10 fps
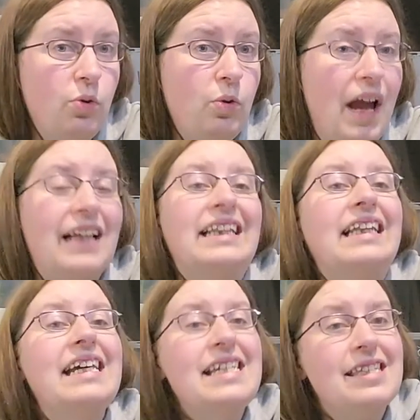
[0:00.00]
at
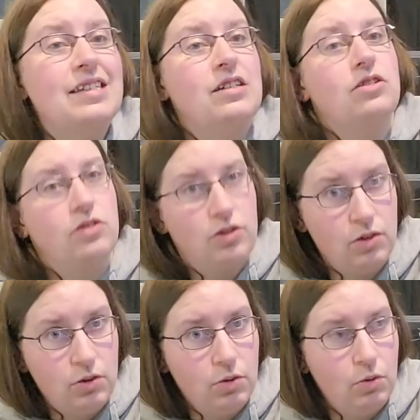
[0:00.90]
least
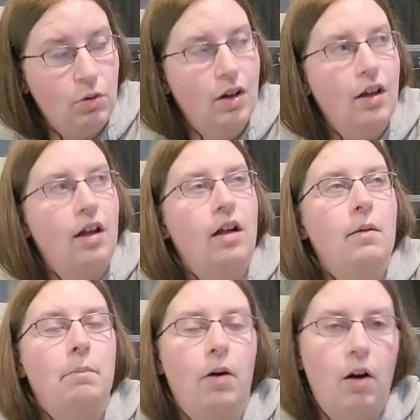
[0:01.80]
2,
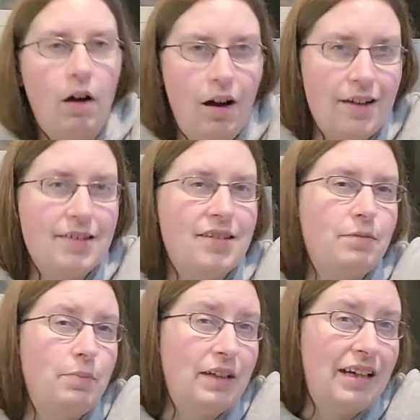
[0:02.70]

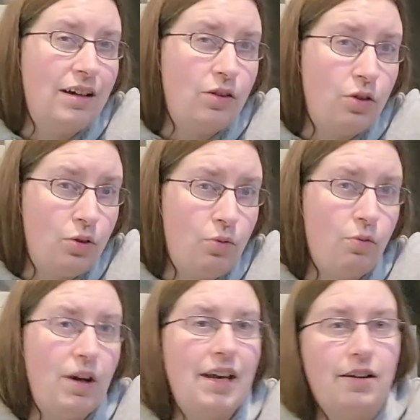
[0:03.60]
possibly
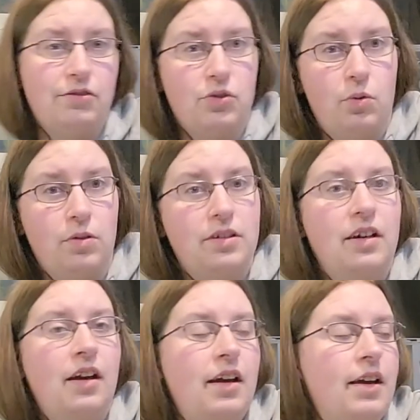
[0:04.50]
3 years old.
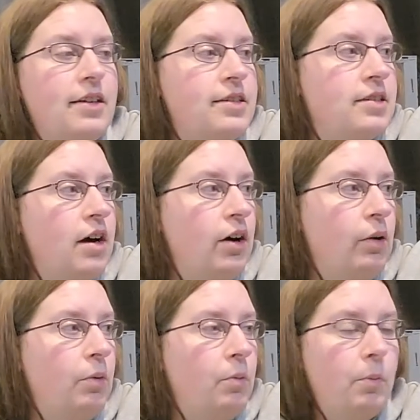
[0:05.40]

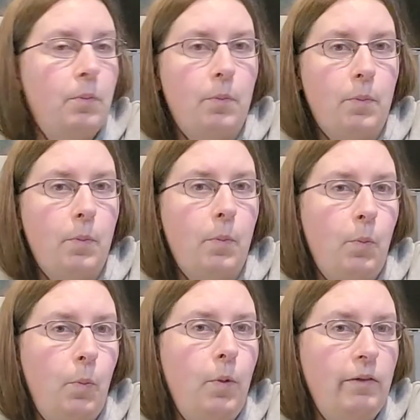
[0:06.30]
So
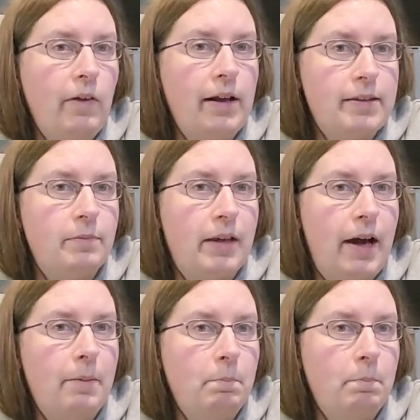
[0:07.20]
we've got some time.